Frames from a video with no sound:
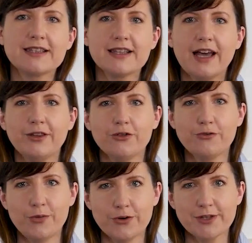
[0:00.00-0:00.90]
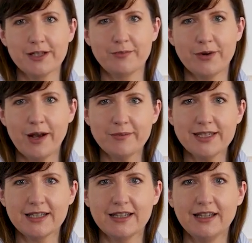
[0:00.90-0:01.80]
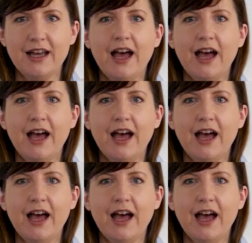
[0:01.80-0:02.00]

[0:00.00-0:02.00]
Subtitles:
side of personal prompting.